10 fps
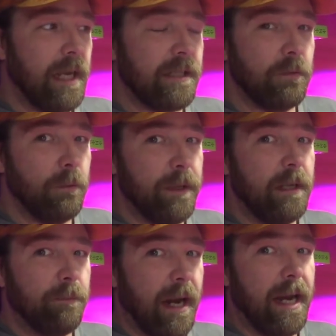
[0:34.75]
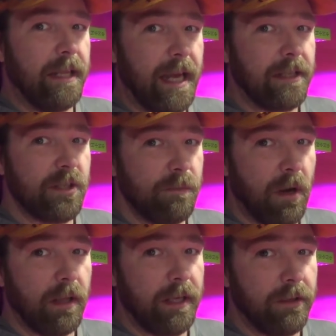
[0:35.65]
as it would be to buy that
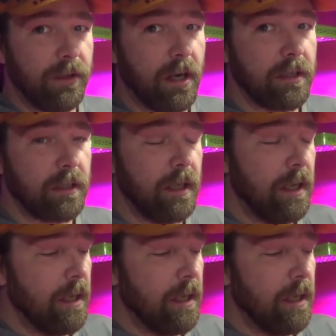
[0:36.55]
small AeroGarden.